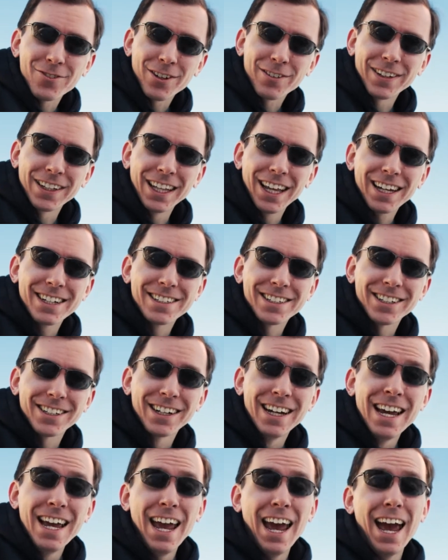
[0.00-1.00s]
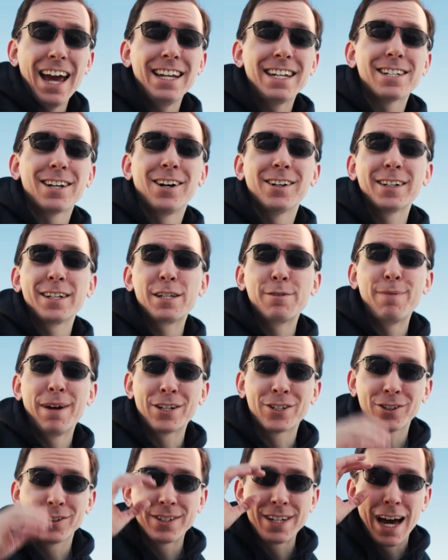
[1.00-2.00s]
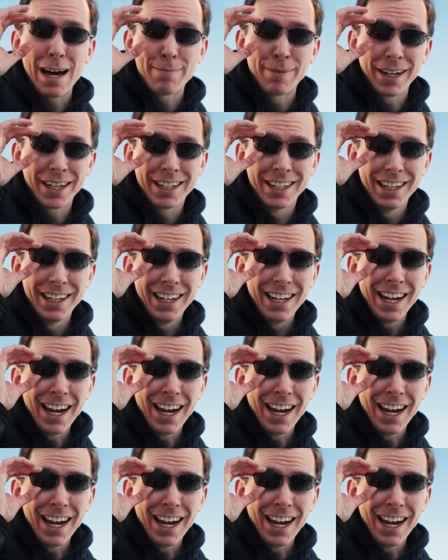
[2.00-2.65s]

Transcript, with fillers: driven lecture, and it's on a special topic.